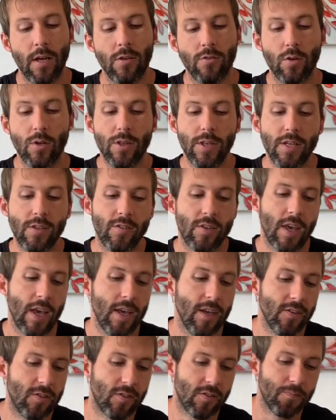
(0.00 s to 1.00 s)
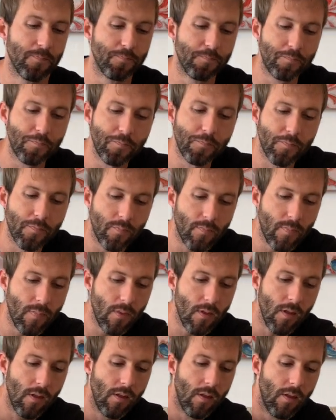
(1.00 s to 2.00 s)
So in this case,
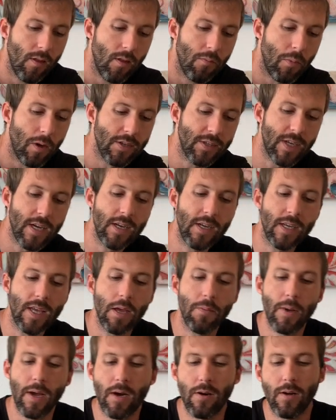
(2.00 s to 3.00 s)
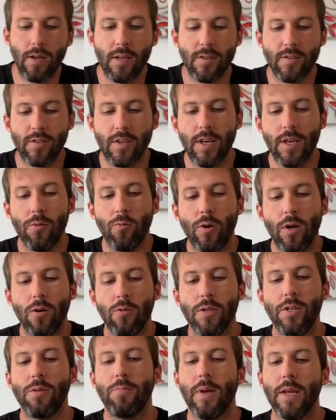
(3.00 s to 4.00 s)
Montana came out and said, well, we should